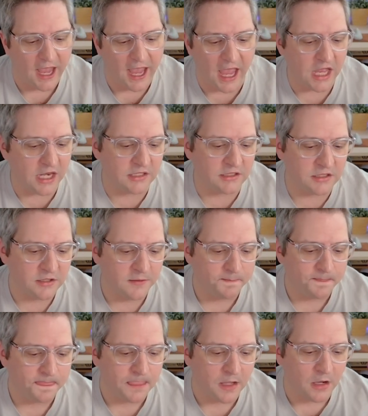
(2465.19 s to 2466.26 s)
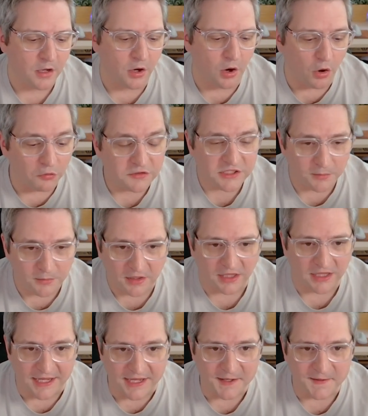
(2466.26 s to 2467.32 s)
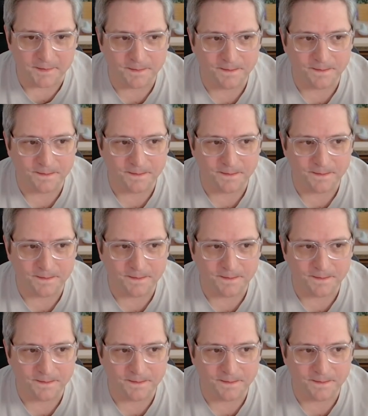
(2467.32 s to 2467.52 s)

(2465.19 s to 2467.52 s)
And ultimately,